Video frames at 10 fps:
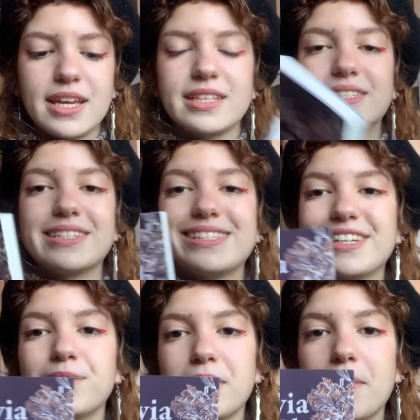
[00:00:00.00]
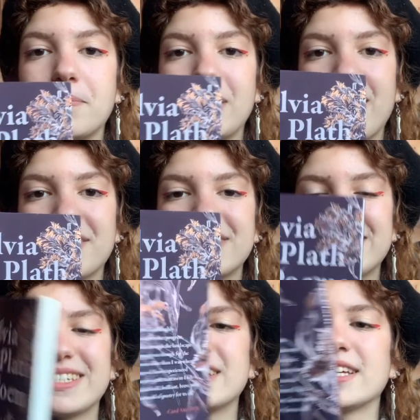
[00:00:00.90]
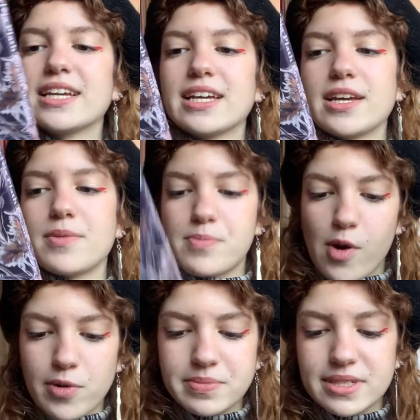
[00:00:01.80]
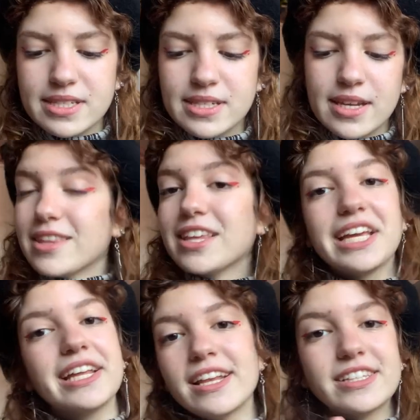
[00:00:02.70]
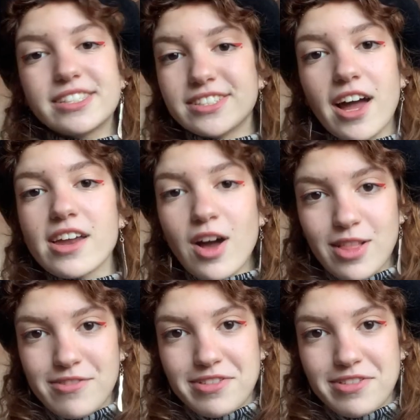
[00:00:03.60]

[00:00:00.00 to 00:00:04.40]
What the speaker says: It's Sylvia Plath's poems. It's not all of